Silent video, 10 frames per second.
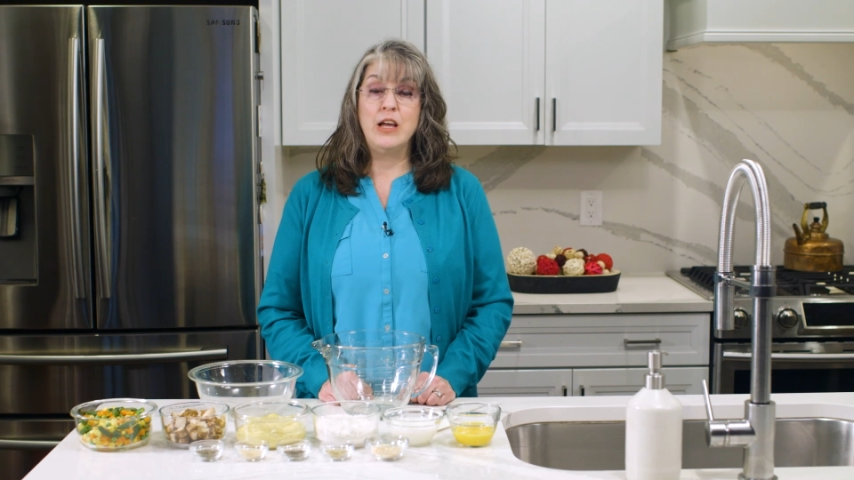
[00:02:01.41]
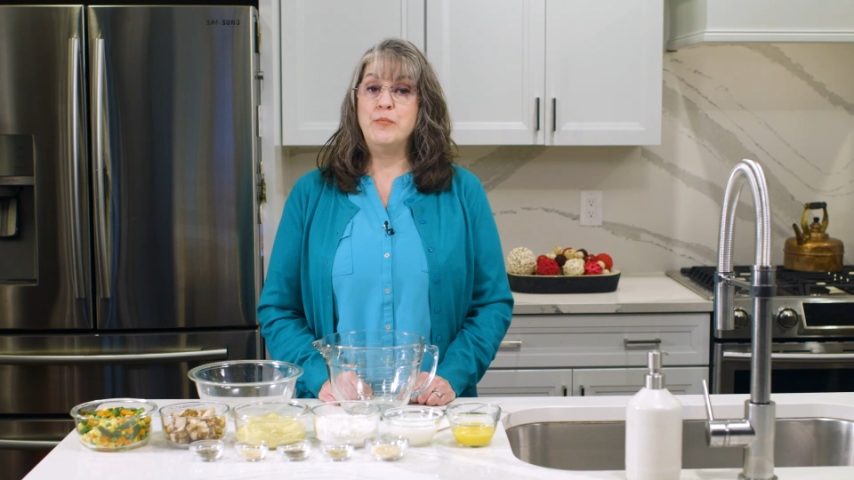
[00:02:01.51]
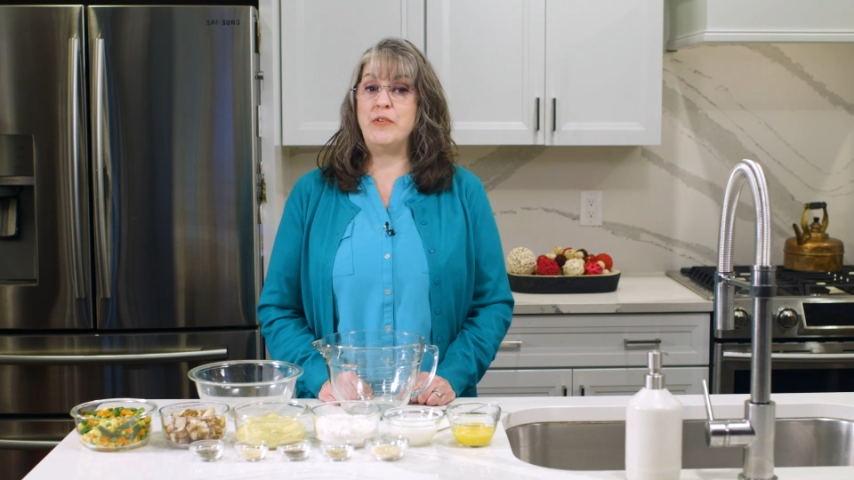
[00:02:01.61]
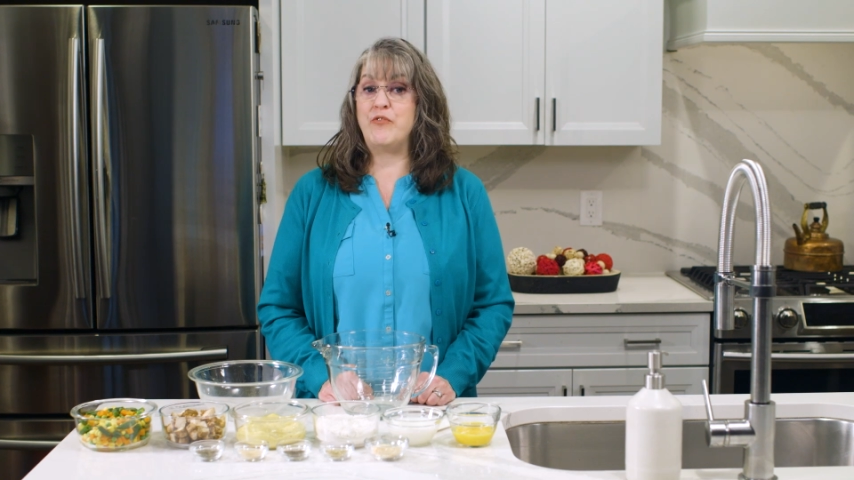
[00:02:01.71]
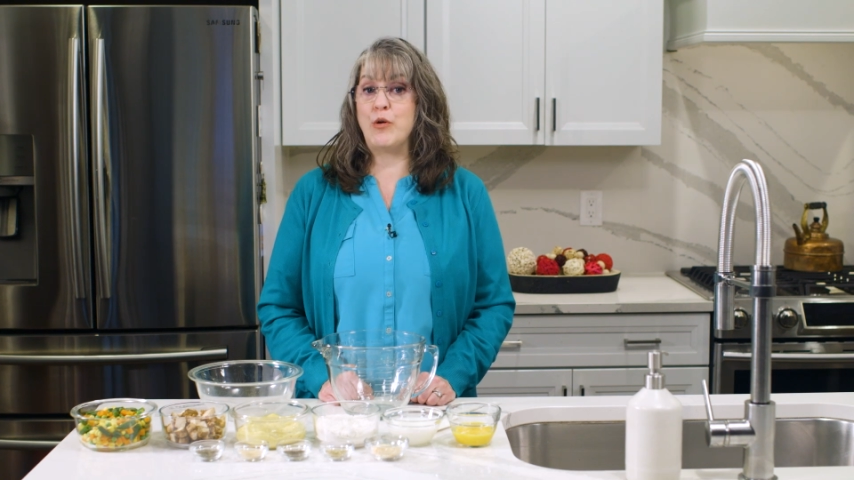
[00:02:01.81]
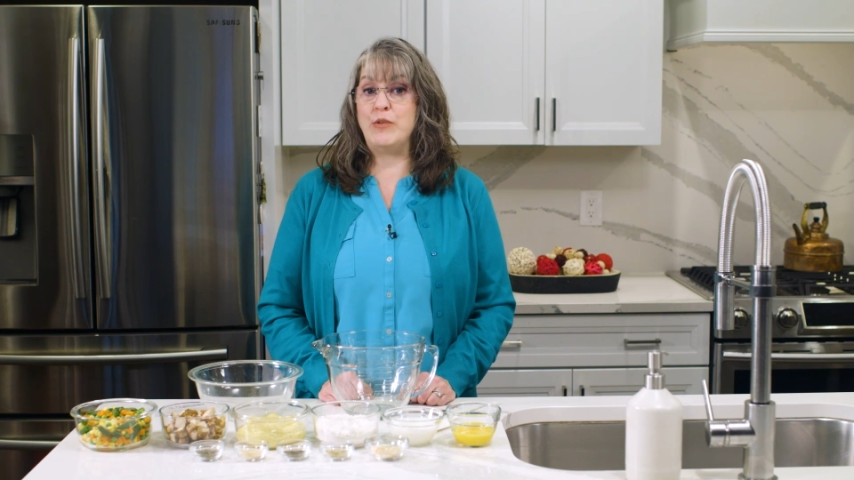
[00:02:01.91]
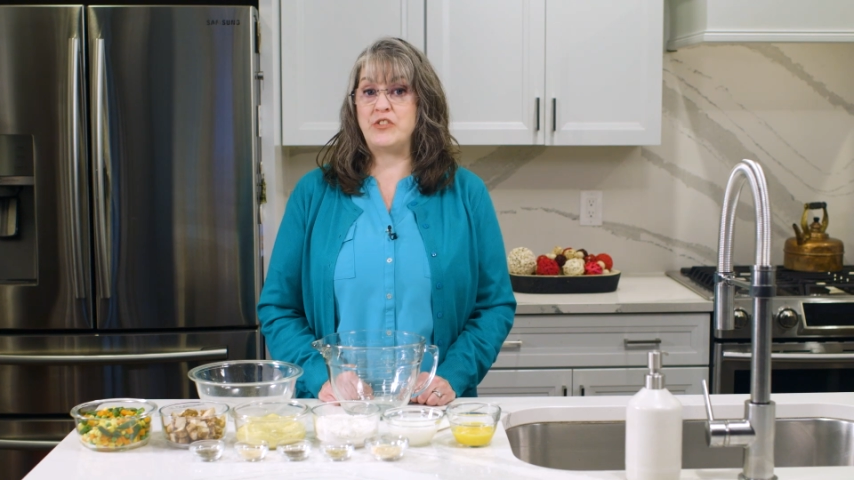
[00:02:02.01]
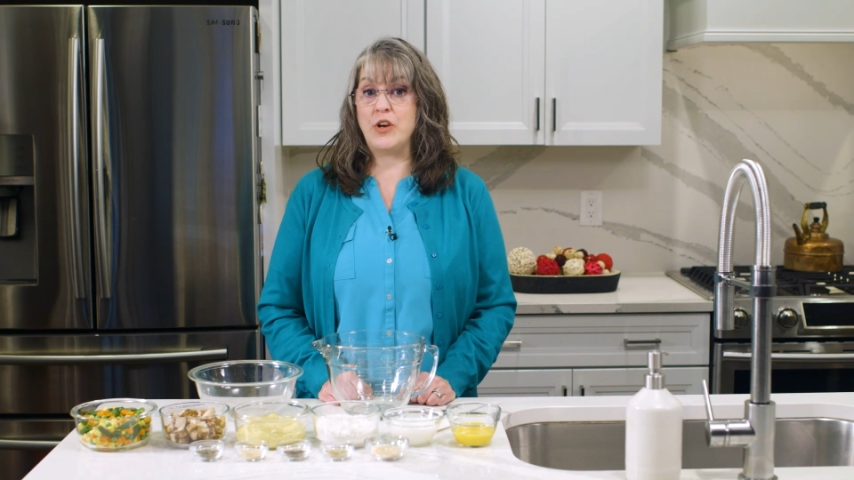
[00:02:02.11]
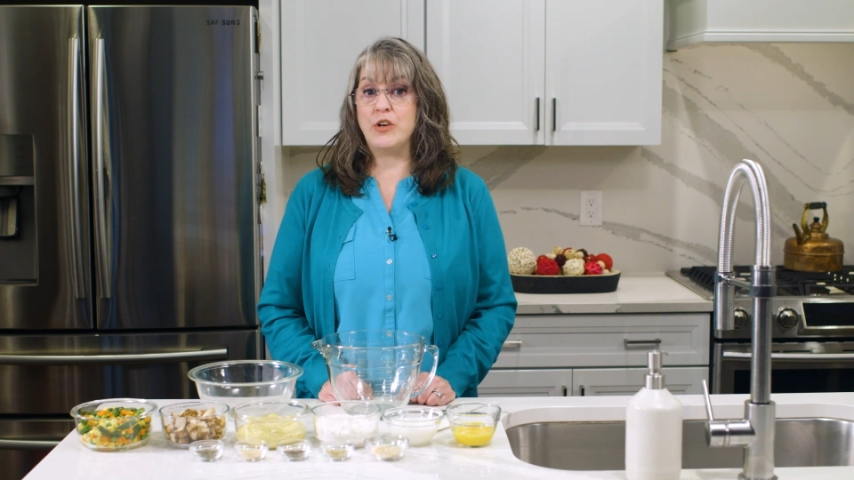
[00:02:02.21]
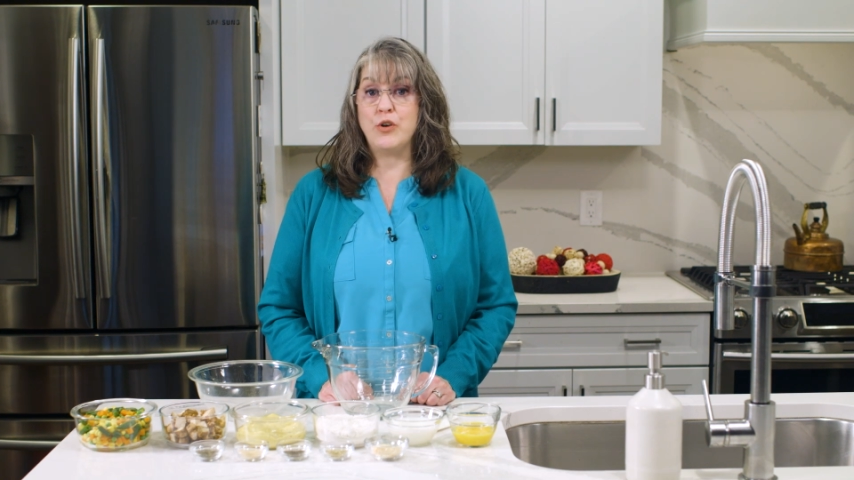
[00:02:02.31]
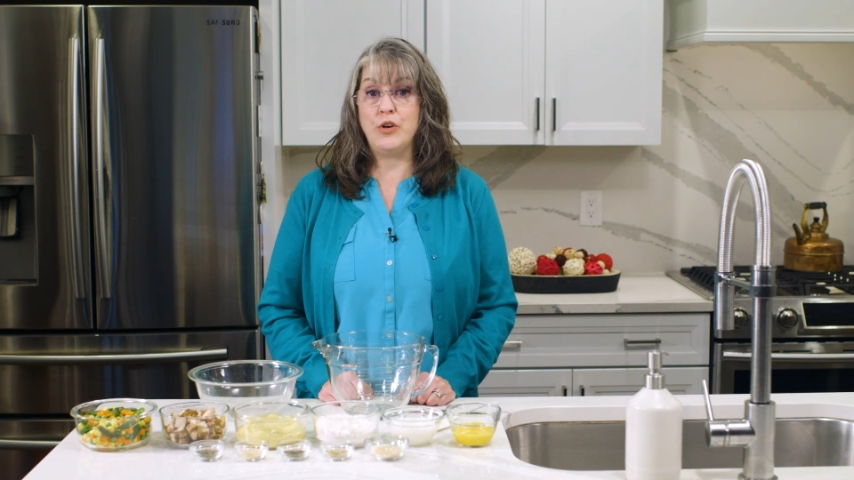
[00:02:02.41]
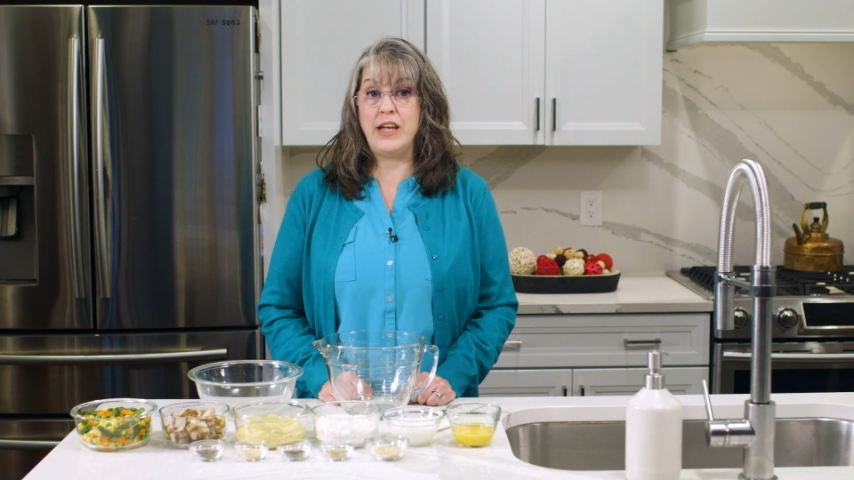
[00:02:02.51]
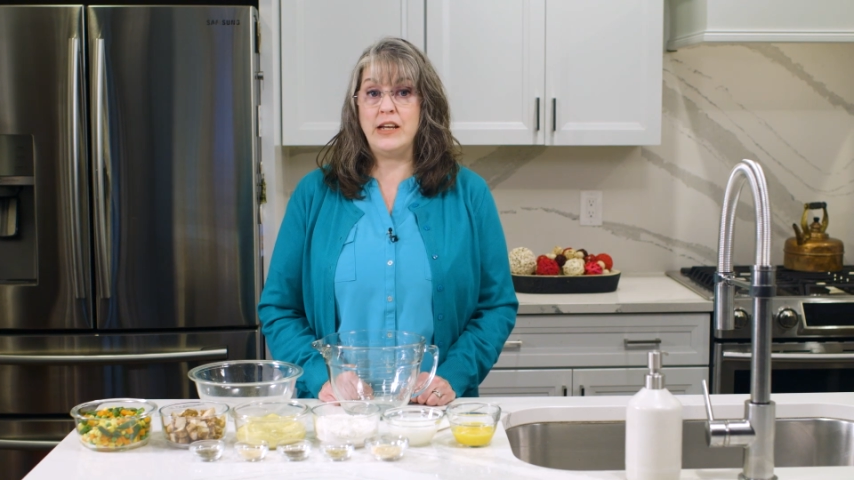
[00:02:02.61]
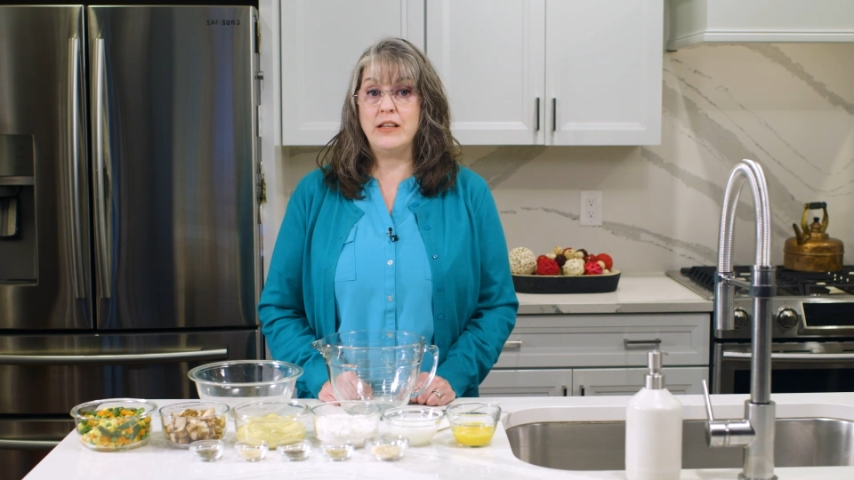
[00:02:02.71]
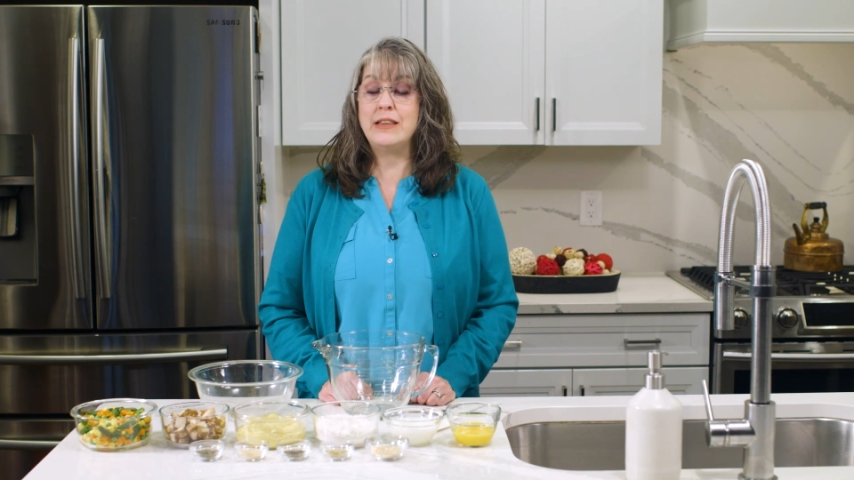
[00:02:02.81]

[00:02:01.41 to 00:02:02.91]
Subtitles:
Before we start cooking,